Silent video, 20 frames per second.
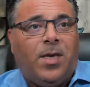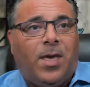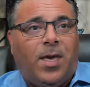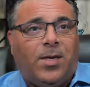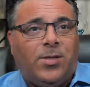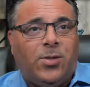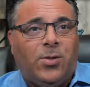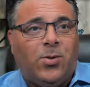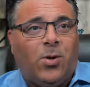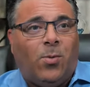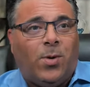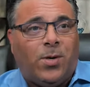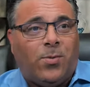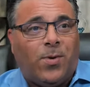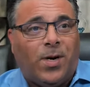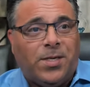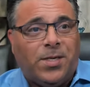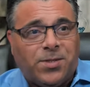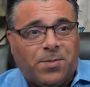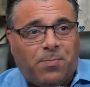and you know when it
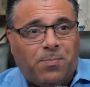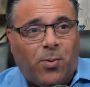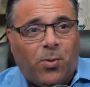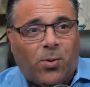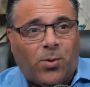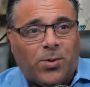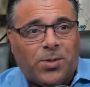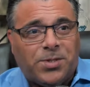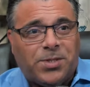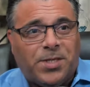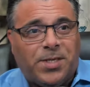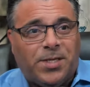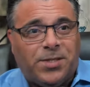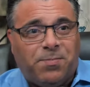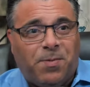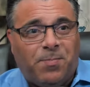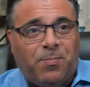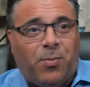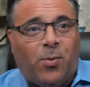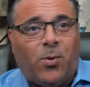rains, it pours, and
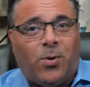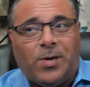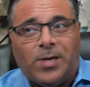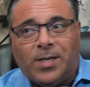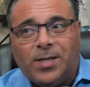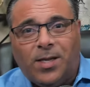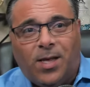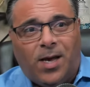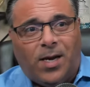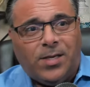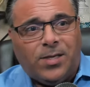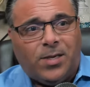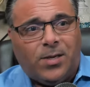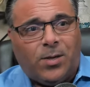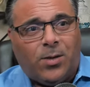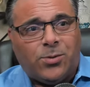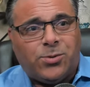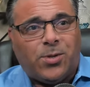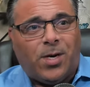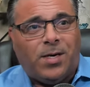it's been pouring a lot. You
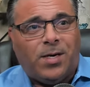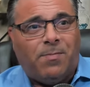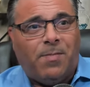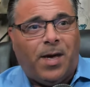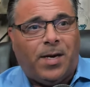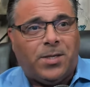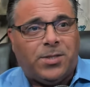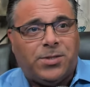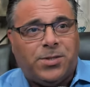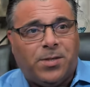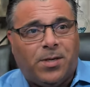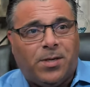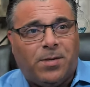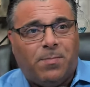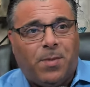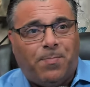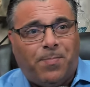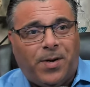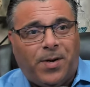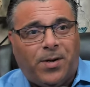know, trying to manage uh,
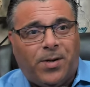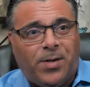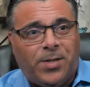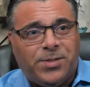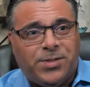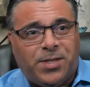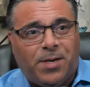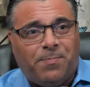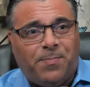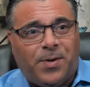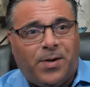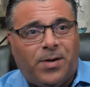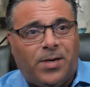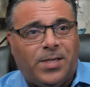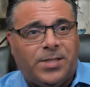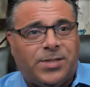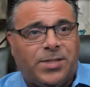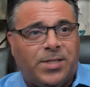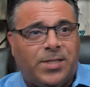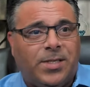my parents, step
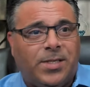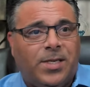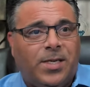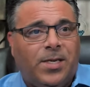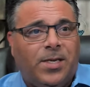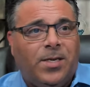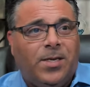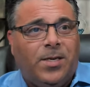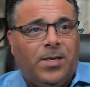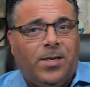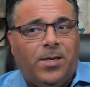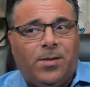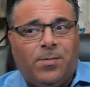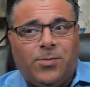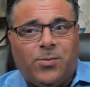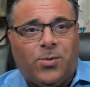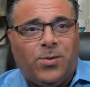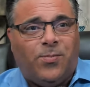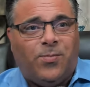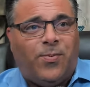parents, and
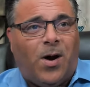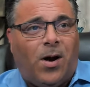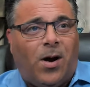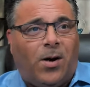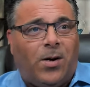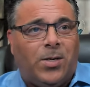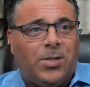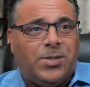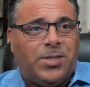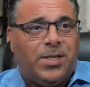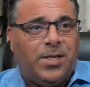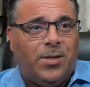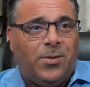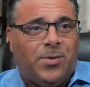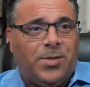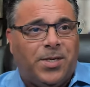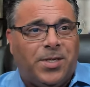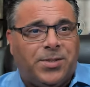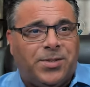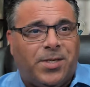between fires and
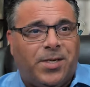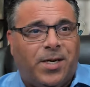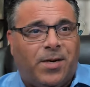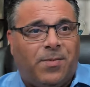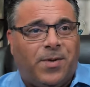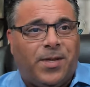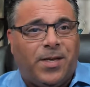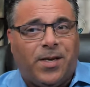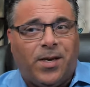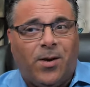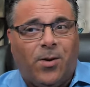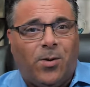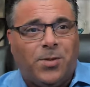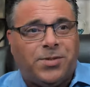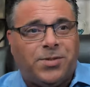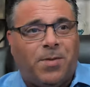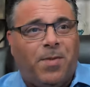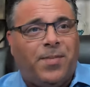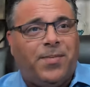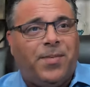illness and everything
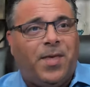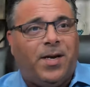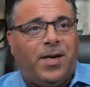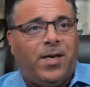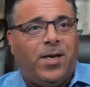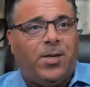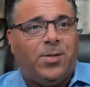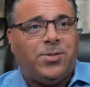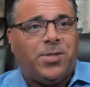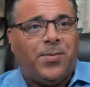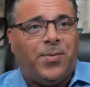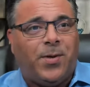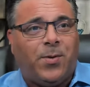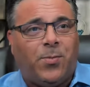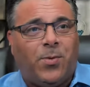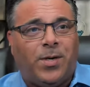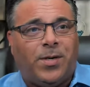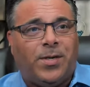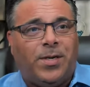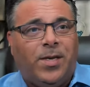else. I'm at that age, I
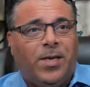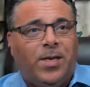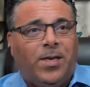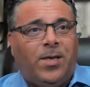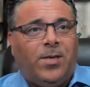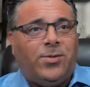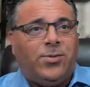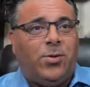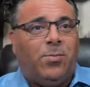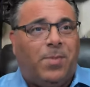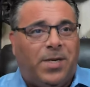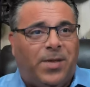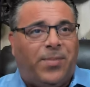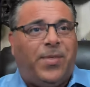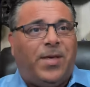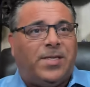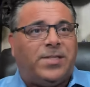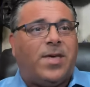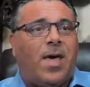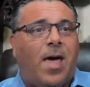think, when too many
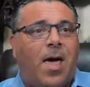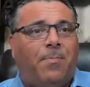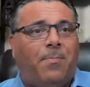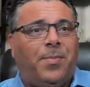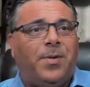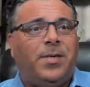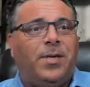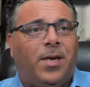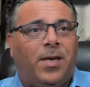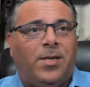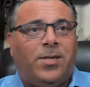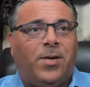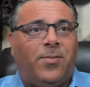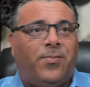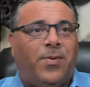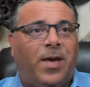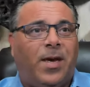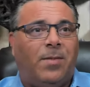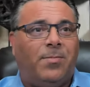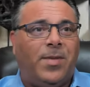things happen in your
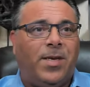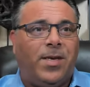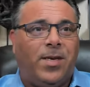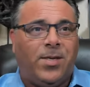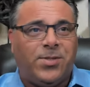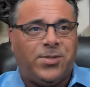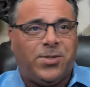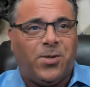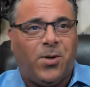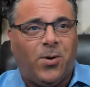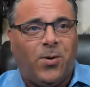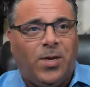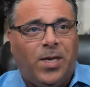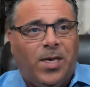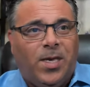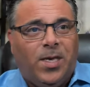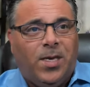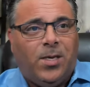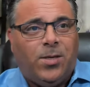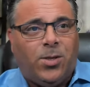family. And so
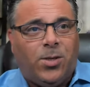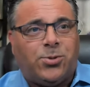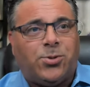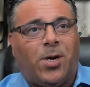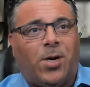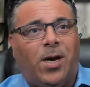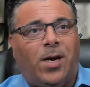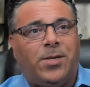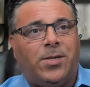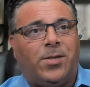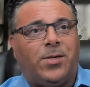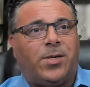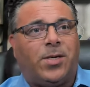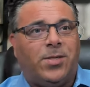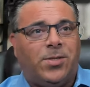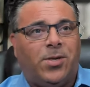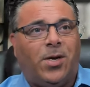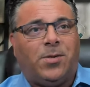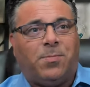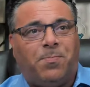you're trying to
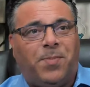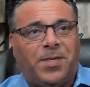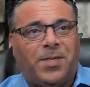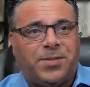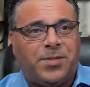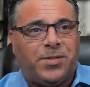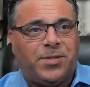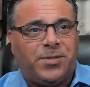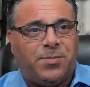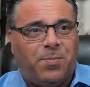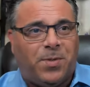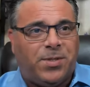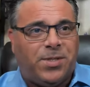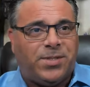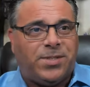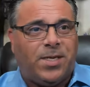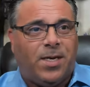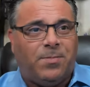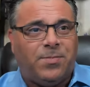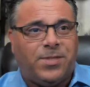conduct business, but at the
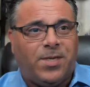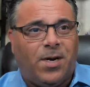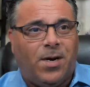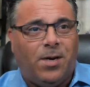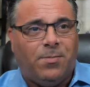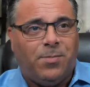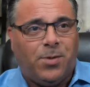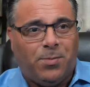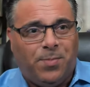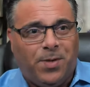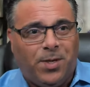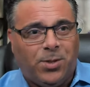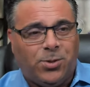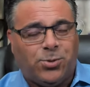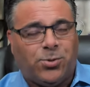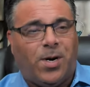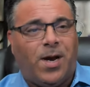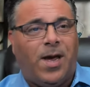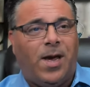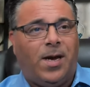same time, you're being
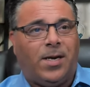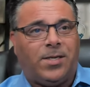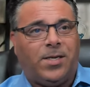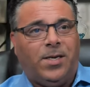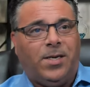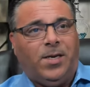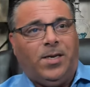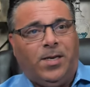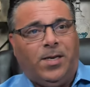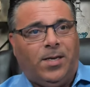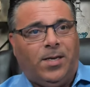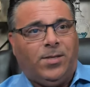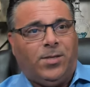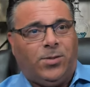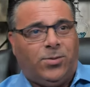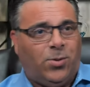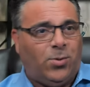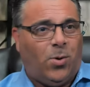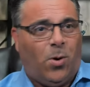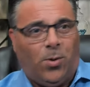dragged
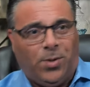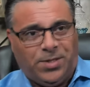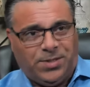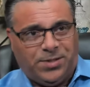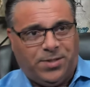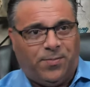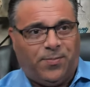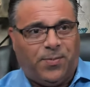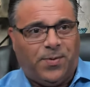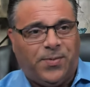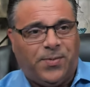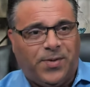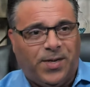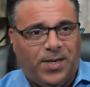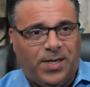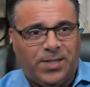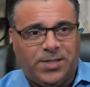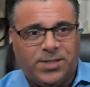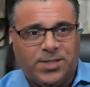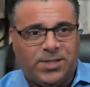to do all these different
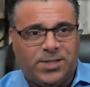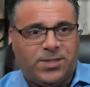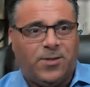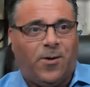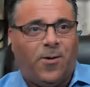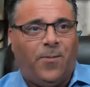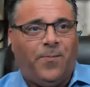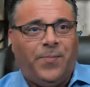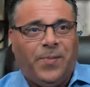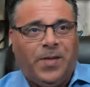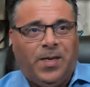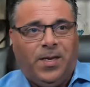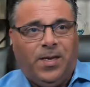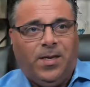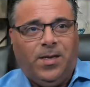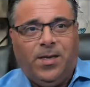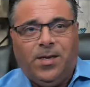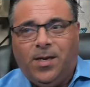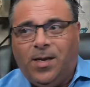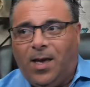things. And so
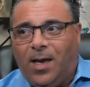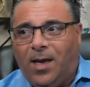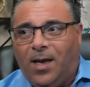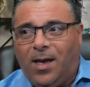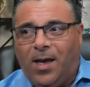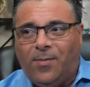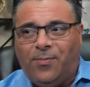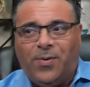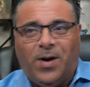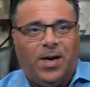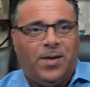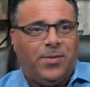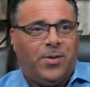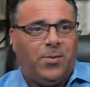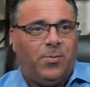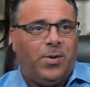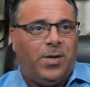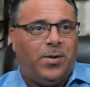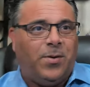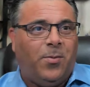I find
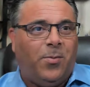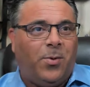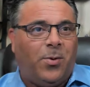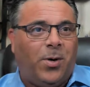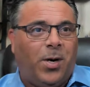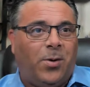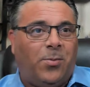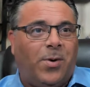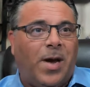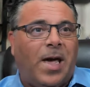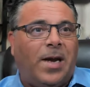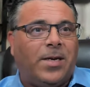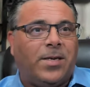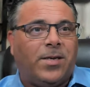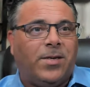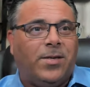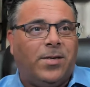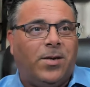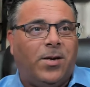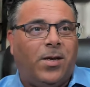that we, we're
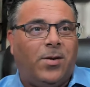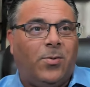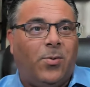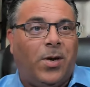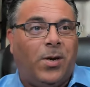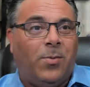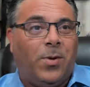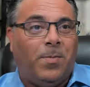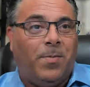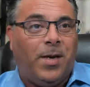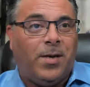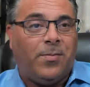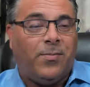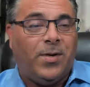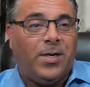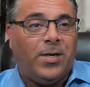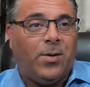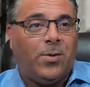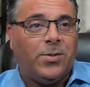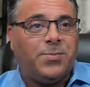erratic in the, in a way we make
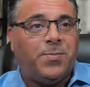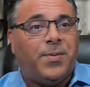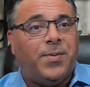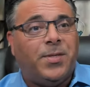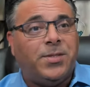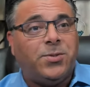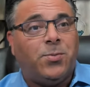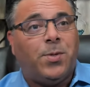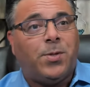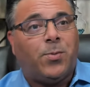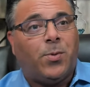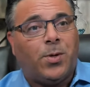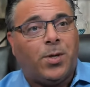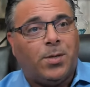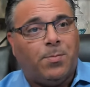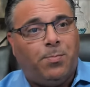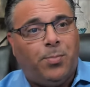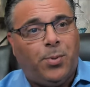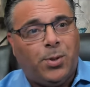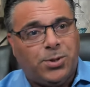videos. But this week, we're
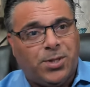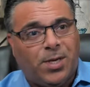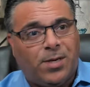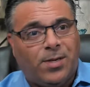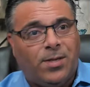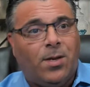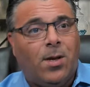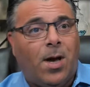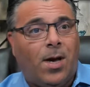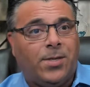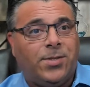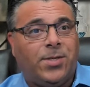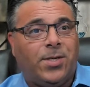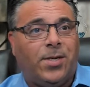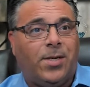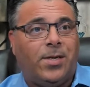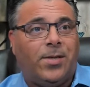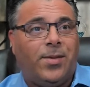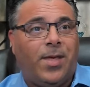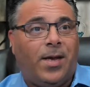going to push out a lot.
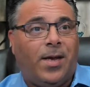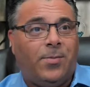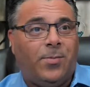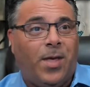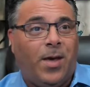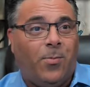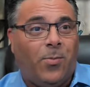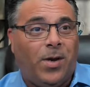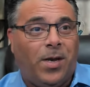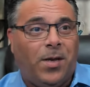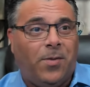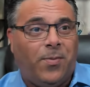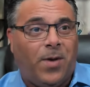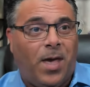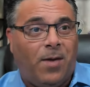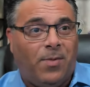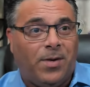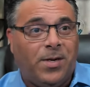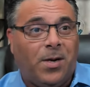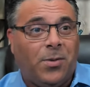Uh, that, that way, if I
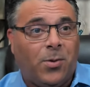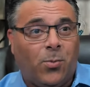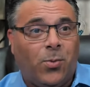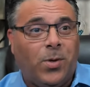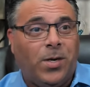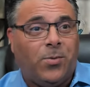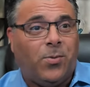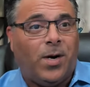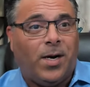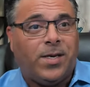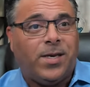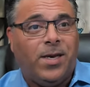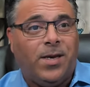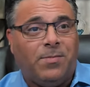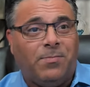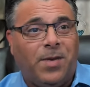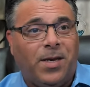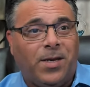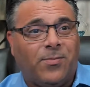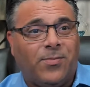have another week where I
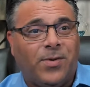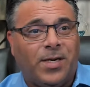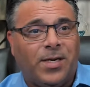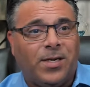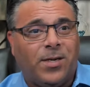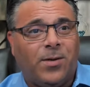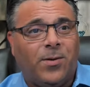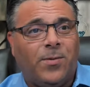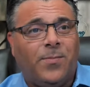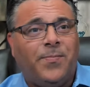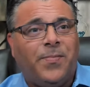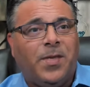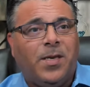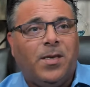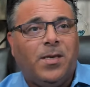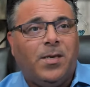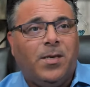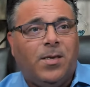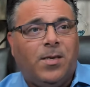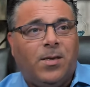can't a video,
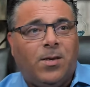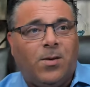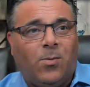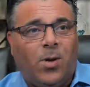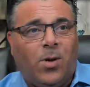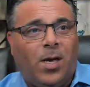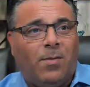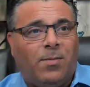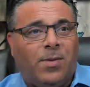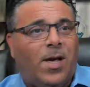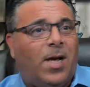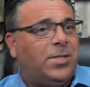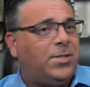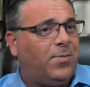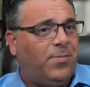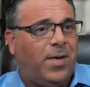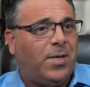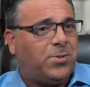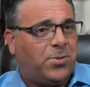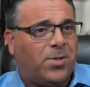we'll have lots
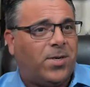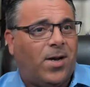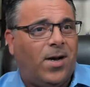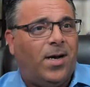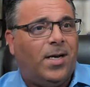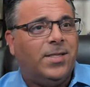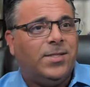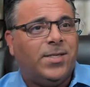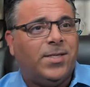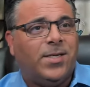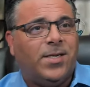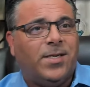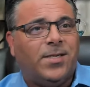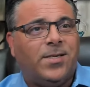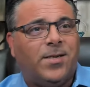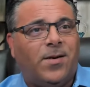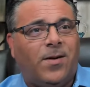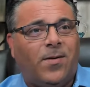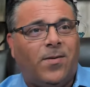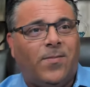of extra content,
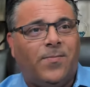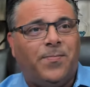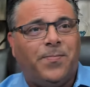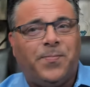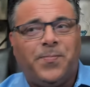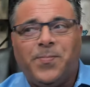you know.